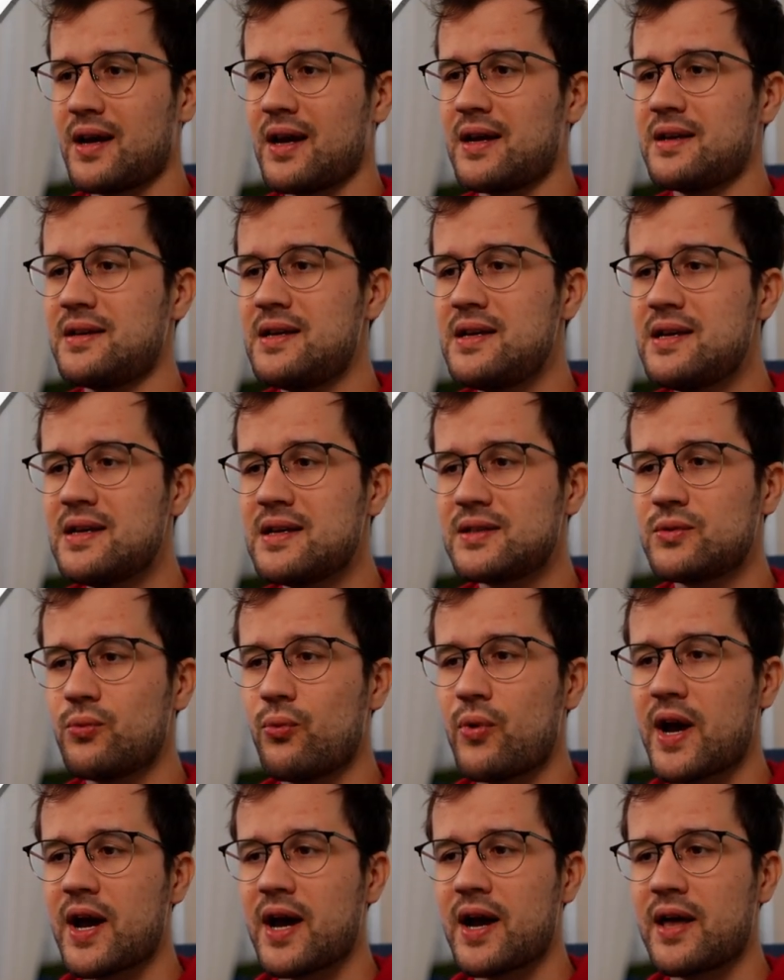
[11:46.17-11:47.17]
And here's
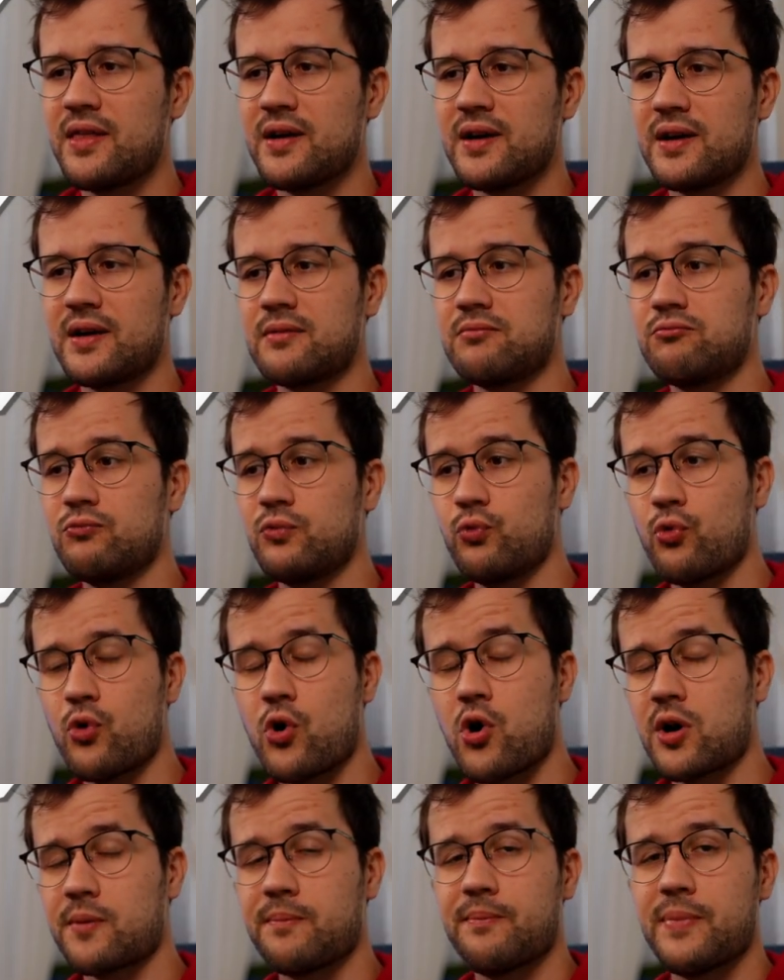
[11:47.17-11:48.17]
where the
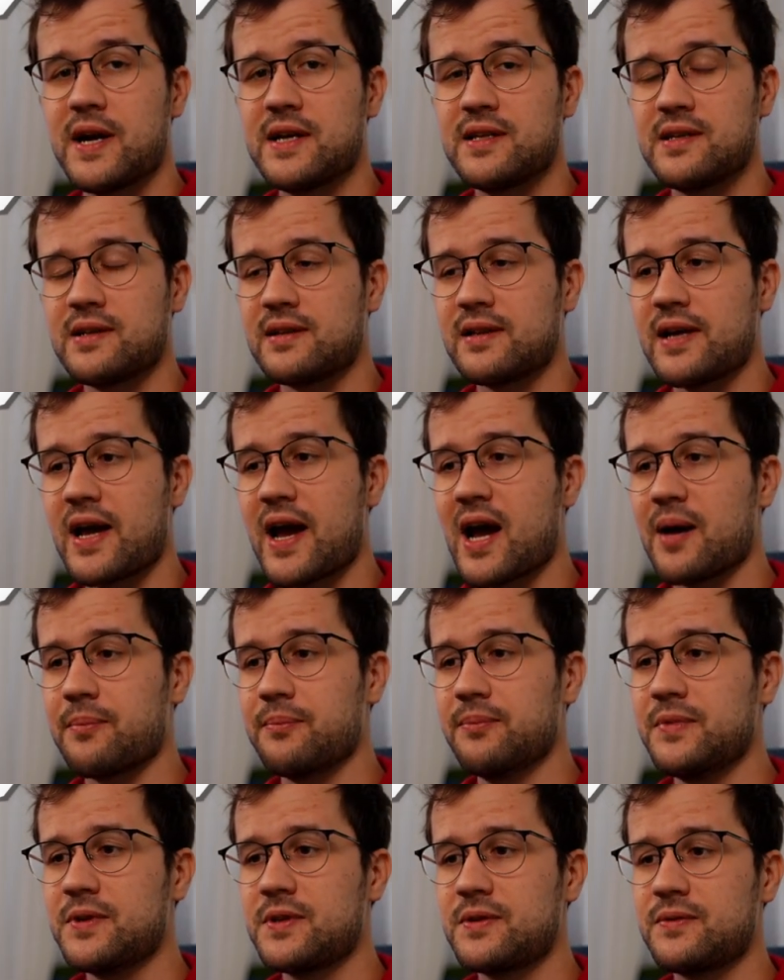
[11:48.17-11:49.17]
work basically
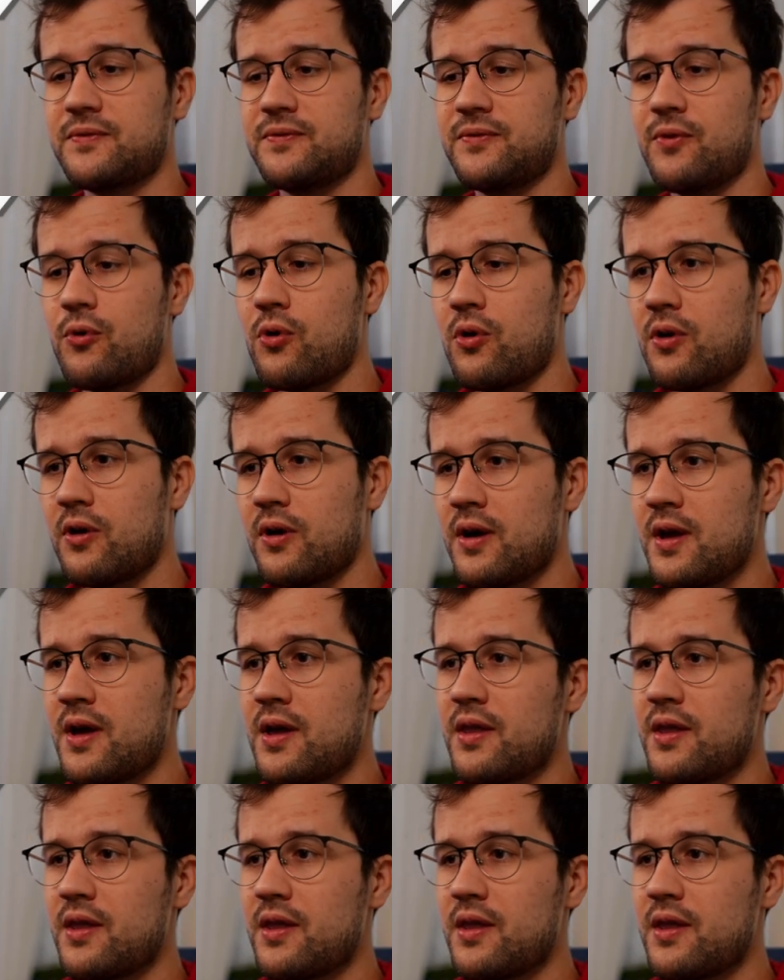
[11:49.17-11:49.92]
happens for